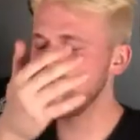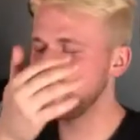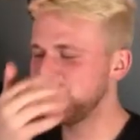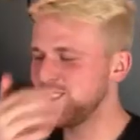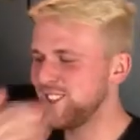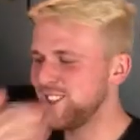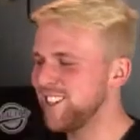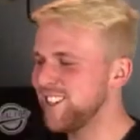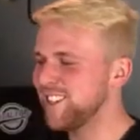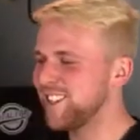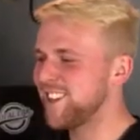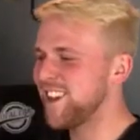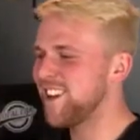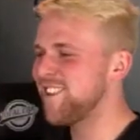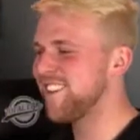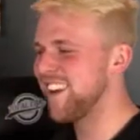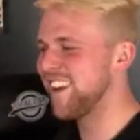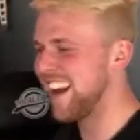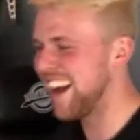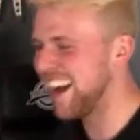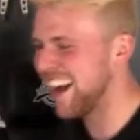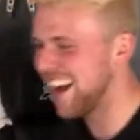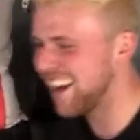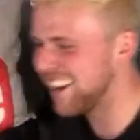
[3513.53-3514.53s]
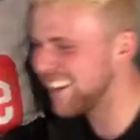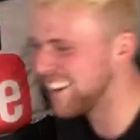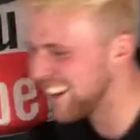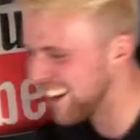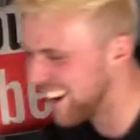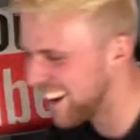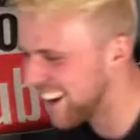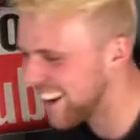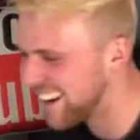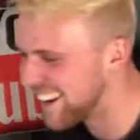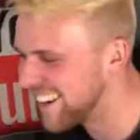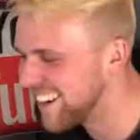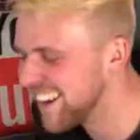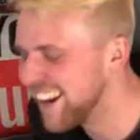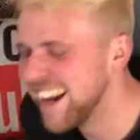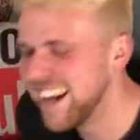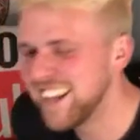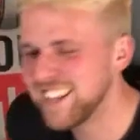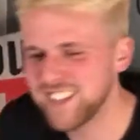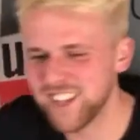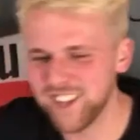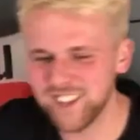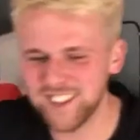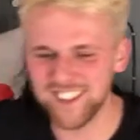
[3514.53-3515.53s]
was going to do it, and
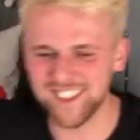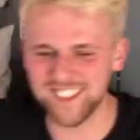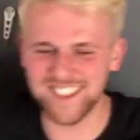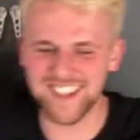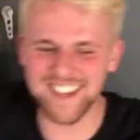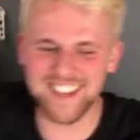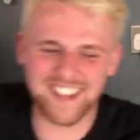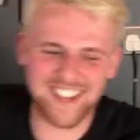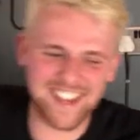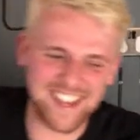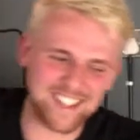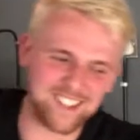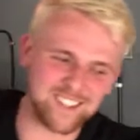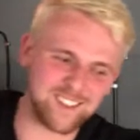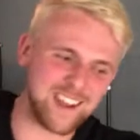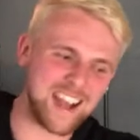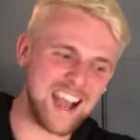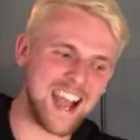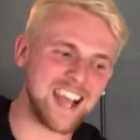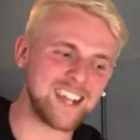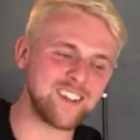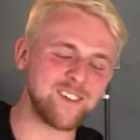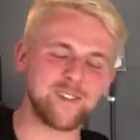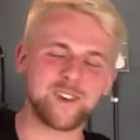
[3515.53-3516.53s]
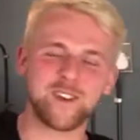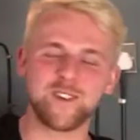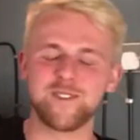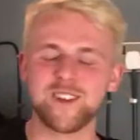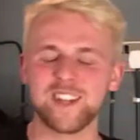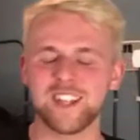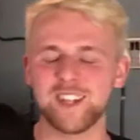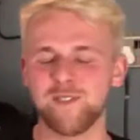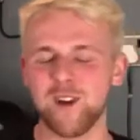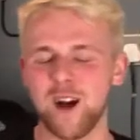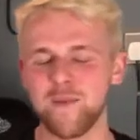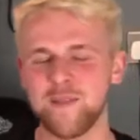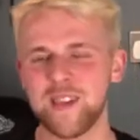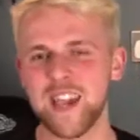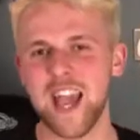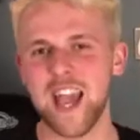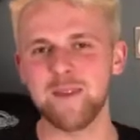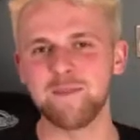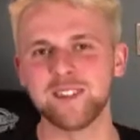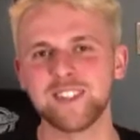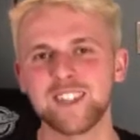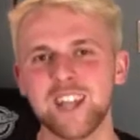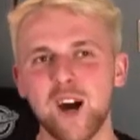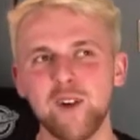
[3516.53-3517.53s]
the thing is, I don't know really what I'm getting
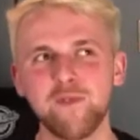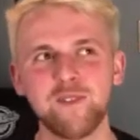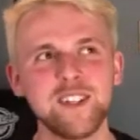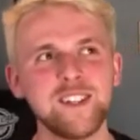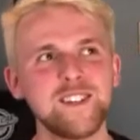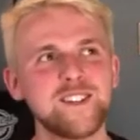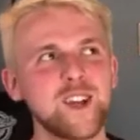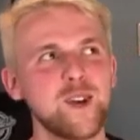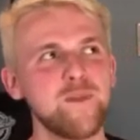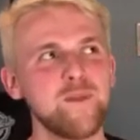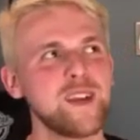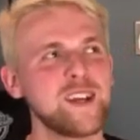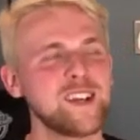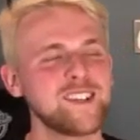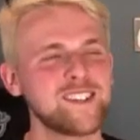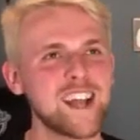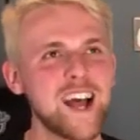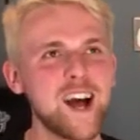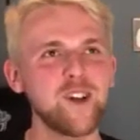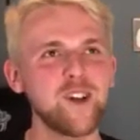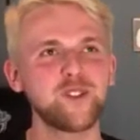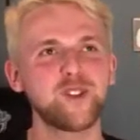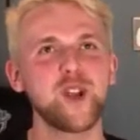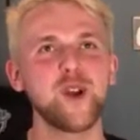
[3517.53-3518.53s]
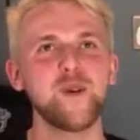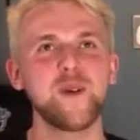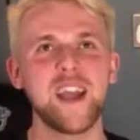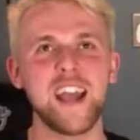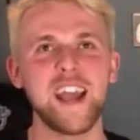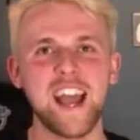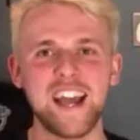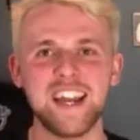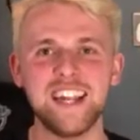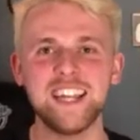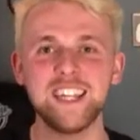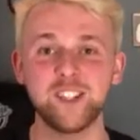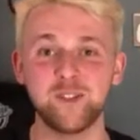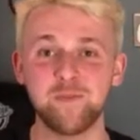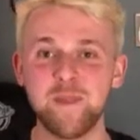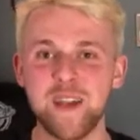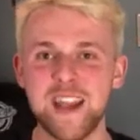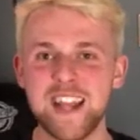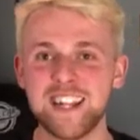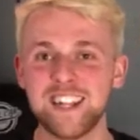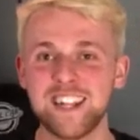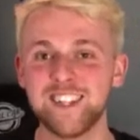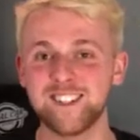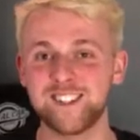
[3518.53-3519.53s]
myself into because I'll do it, and it's
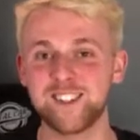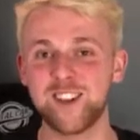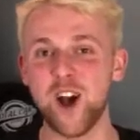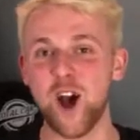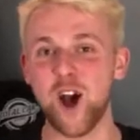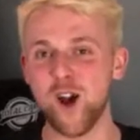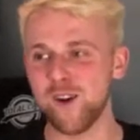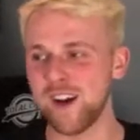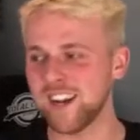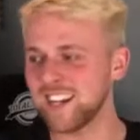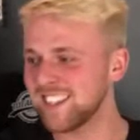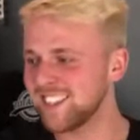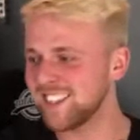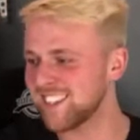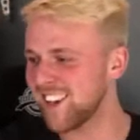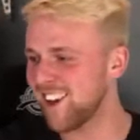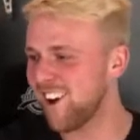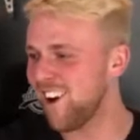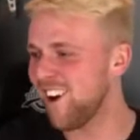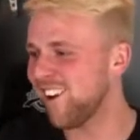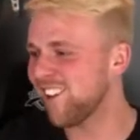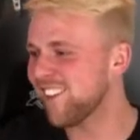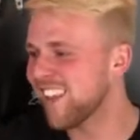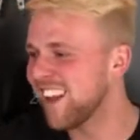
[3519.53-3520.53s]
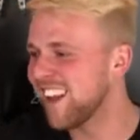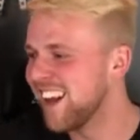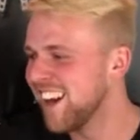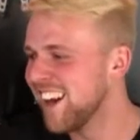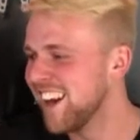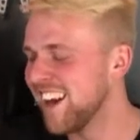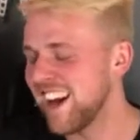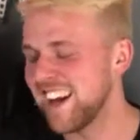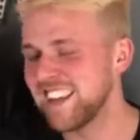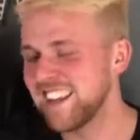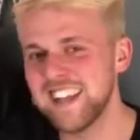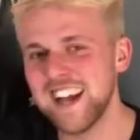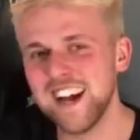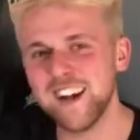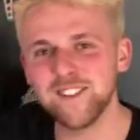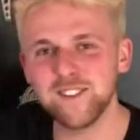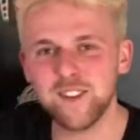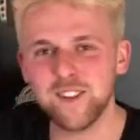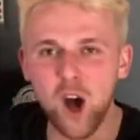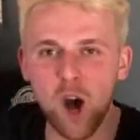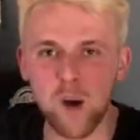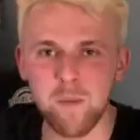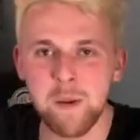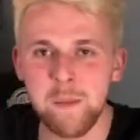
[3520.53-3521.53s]
me that's got to edit it all, and
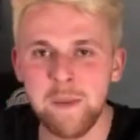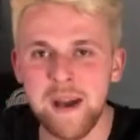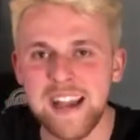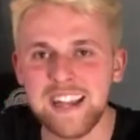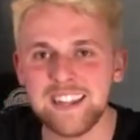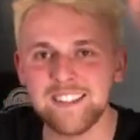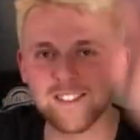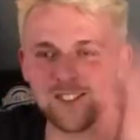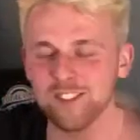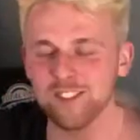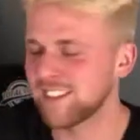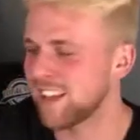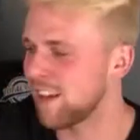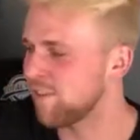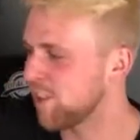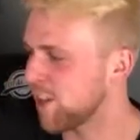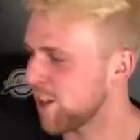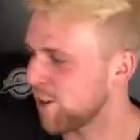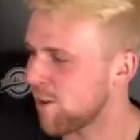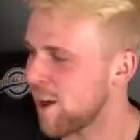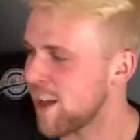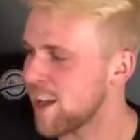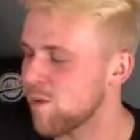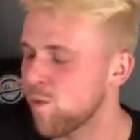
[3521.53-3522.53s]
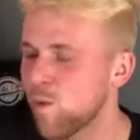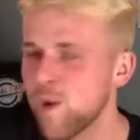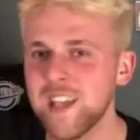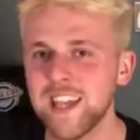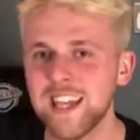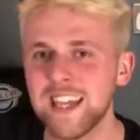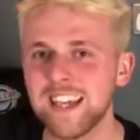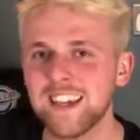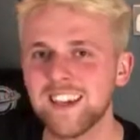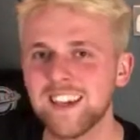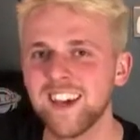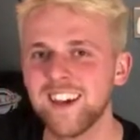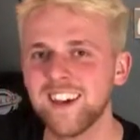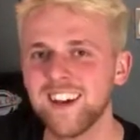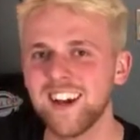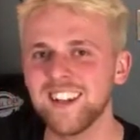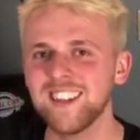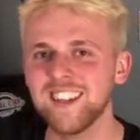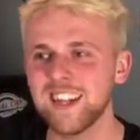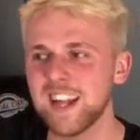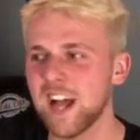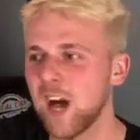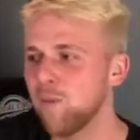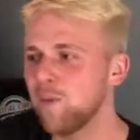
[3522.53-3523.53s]
all my mates will just have a great week, and
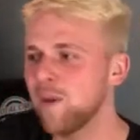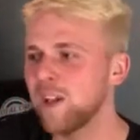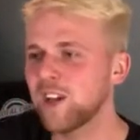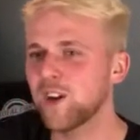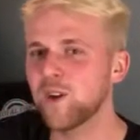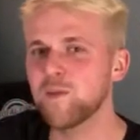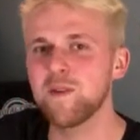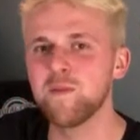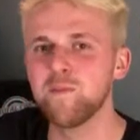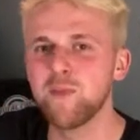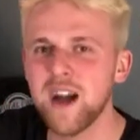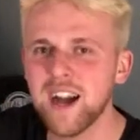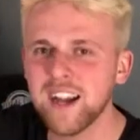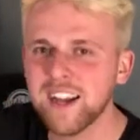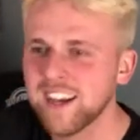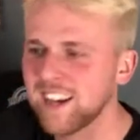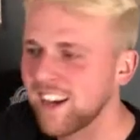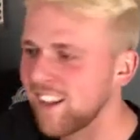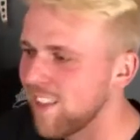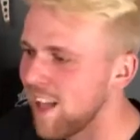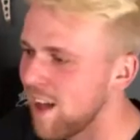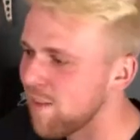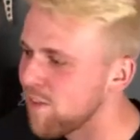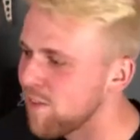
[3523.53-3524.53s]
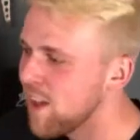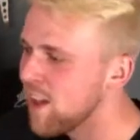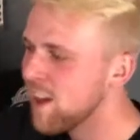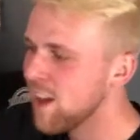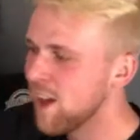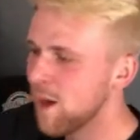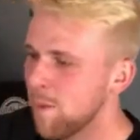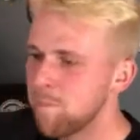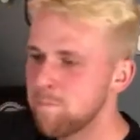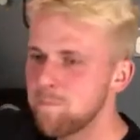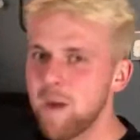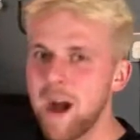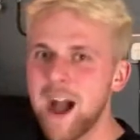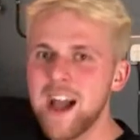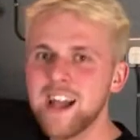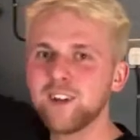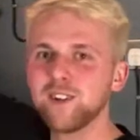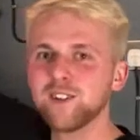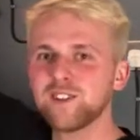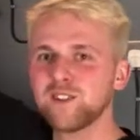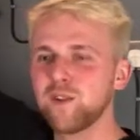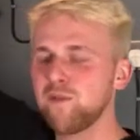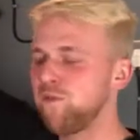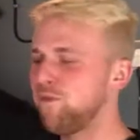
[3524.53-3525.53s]
then I'll be coming back and I'll have
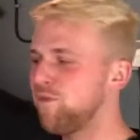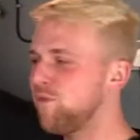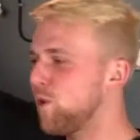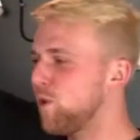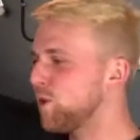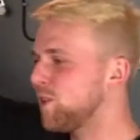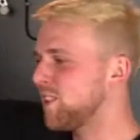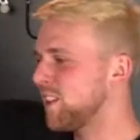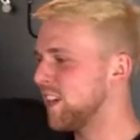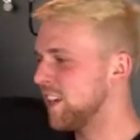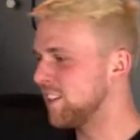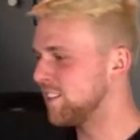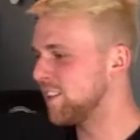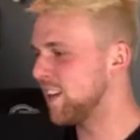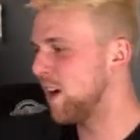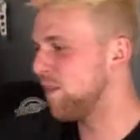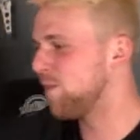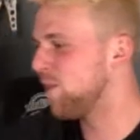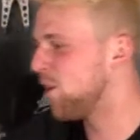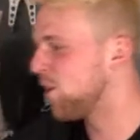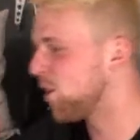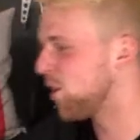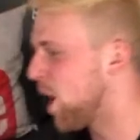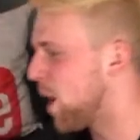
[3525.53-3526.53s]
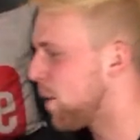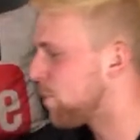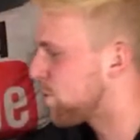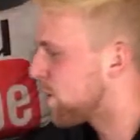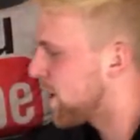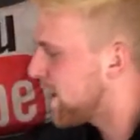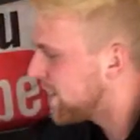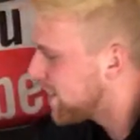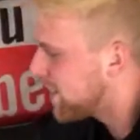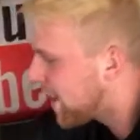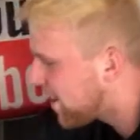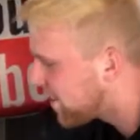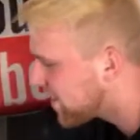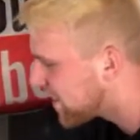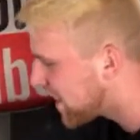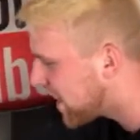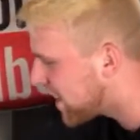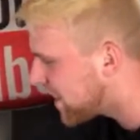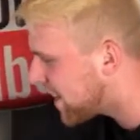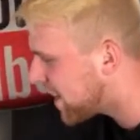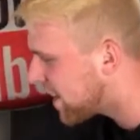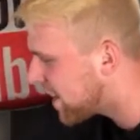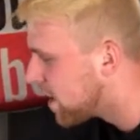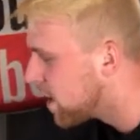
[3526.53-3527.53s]
miles of footage that I've all got to break down and
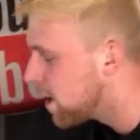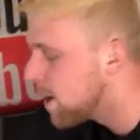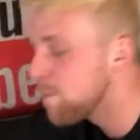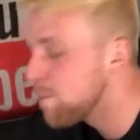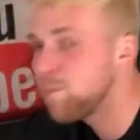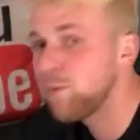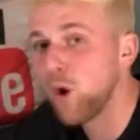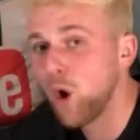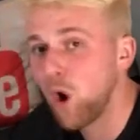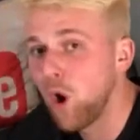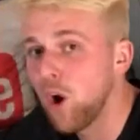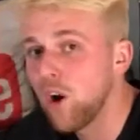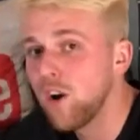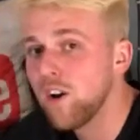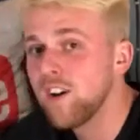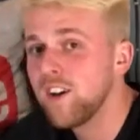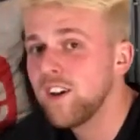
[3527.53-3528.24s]
edit. But